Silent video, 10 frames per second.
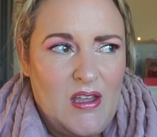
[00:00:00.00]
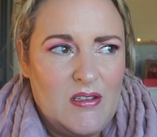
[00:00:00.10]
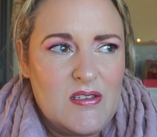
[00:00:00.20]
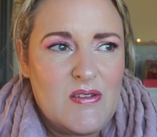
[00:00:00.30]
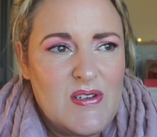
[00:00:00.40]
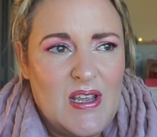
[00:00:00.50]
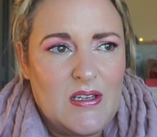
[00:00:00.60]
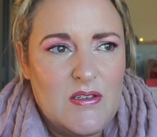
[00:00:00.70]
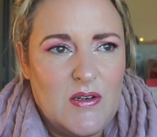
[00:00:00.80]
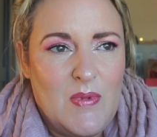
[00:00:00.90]
It's her
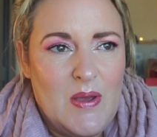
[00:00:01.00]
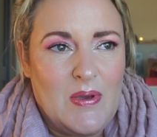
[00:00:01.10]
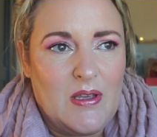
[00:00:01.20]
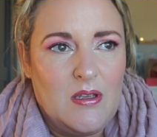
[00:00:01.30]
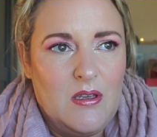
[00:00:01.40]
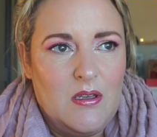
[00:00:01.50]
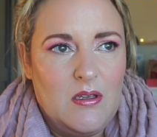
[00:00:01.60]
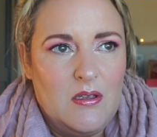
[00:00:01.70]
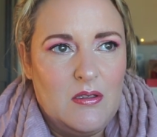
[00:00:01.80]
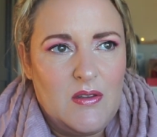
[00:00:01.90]
second year maybe.
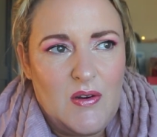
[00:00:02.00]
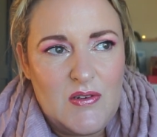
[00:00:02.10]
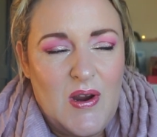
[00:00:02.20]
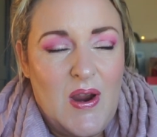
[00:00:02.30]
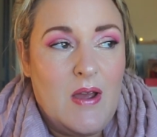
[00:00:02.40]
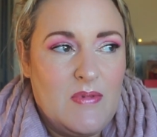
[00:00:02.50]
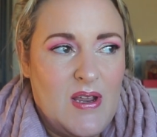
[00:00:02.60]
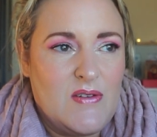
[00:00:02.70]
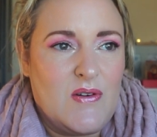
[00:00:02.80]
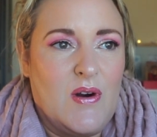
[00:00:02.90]
Third year, I'm
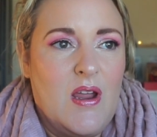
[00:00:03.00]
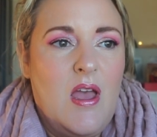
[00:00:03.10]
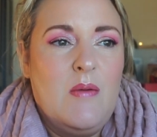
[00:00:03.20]
not sure,